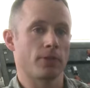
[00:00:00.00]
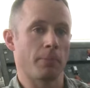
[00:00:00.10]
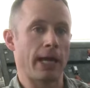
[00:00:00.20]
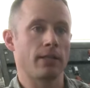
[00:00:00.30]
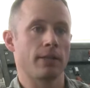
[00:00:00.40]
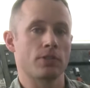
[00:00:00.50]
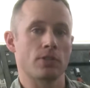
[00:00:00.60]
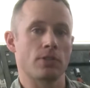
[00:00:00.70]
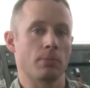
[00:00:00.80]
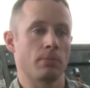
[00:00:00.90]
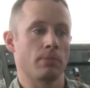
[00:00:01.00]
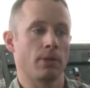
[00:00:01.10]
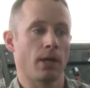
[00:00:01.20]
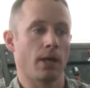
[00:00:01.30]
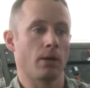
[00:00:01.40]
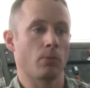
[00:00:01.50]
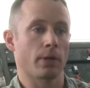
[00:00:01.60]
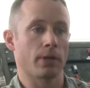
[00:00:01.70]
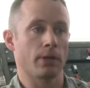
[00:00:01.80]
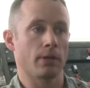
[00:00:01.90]
for the Maglev system,
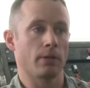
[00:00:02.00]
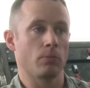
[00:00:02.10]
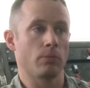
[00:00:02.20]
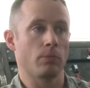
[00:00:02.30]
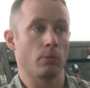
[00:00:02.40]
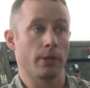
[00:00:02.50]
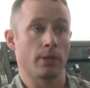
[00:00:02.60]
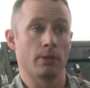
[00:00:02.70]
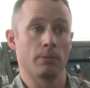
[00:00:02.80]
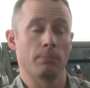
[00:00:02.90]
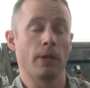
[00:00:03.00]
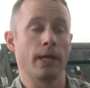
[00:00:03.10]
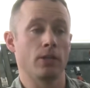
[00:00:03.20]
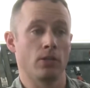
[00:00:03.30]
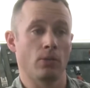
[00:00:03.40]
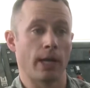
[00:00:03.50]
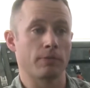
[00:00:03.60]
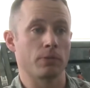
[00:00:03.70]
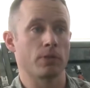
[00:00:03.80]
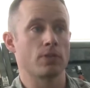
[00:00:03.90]
what we had planned to do
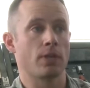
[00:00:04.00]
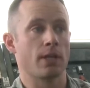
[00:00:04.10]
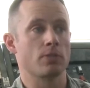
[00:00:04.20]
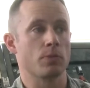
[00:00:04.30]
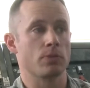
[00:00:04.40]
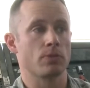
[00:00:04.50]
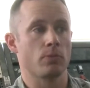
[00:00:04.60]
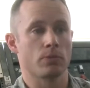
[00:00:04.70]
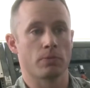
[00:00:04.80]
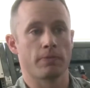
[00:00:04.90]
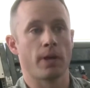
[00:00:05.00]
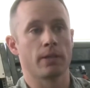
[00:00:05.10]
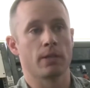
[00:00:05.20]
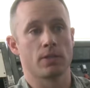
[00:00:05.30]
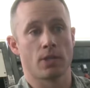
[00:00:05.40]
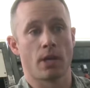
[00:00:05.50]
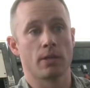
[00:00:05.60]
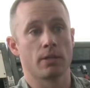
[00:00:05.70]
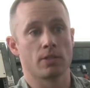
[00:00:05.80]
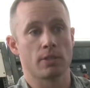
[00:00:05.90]
after this test was refine the
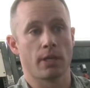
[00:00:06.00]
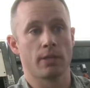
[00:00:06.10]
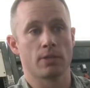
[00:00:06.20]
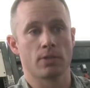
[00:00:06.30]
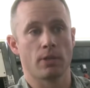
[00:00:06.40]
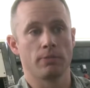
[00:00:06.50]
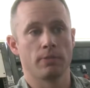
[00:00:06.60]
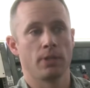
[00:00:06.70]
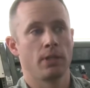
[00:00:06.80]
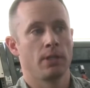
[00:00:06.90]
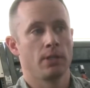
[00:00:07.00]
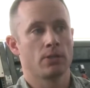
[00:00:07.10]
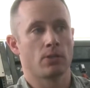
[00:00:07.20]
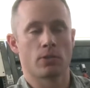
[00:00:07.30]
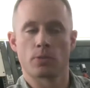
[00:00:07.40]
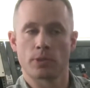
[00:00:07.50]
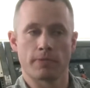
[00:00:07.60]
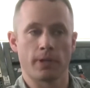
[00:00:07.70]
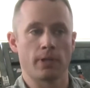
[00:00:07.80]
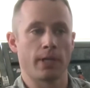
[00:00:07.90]
design of the sled itself. So this was a
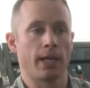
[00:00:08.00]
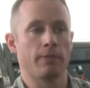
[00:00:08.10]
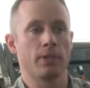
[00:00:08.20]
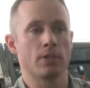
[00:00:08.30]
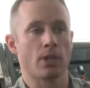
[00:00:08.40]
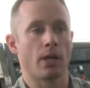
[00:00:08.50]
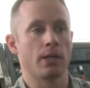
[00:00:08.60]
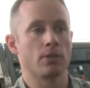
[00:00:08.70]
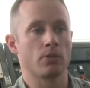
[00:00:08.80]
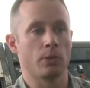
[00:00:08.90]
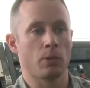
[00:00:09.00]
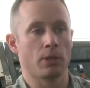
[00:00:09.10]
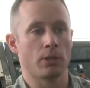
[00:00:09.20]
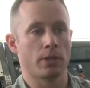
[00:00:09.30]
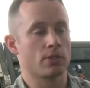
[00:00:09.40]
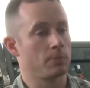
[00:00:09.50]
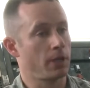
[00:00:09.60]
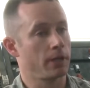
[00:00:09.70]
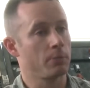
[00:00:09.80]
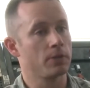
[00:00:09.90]
fairly heavy design, so we want to look at some
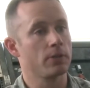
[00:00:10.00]
lighter